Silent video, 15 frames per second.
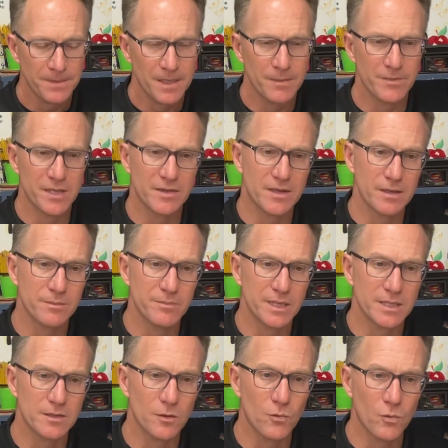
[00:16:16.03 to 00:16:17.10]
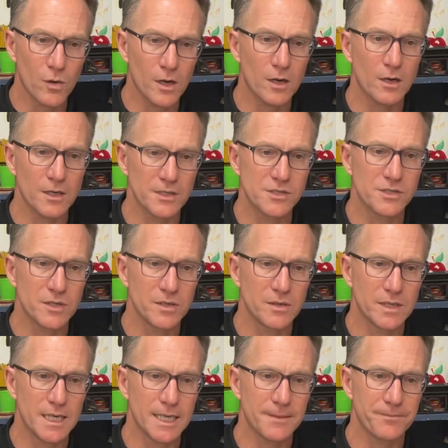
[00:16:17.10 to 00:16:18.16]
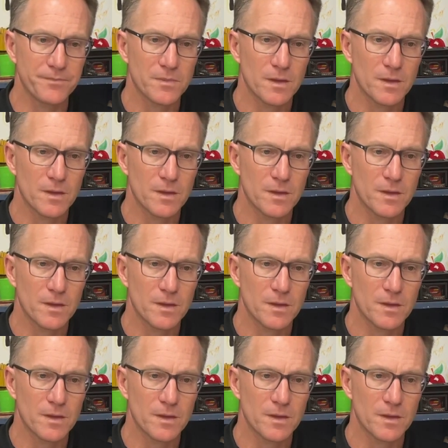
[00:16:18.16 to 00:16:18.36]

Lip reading: But the world is doing it.